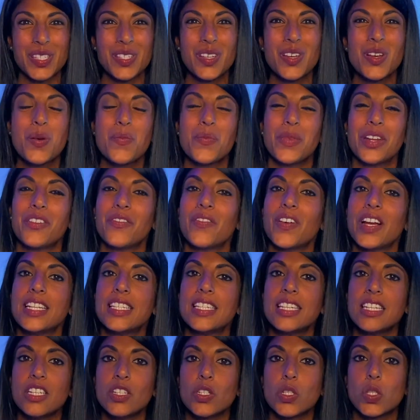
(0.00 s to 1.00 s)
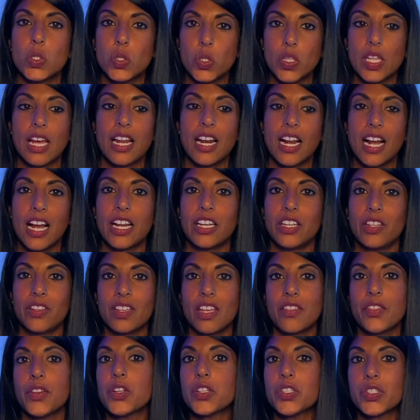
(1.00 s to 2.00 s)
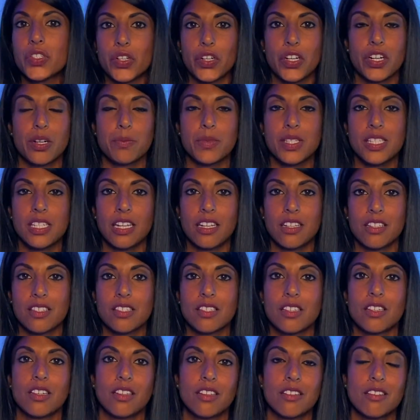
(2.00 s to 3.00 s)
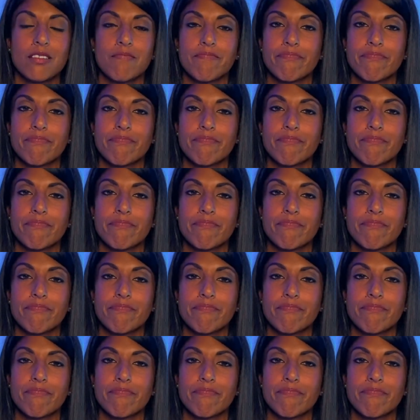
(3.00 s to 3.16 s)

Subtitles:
But if I didn't do that, I knew that their circumstance could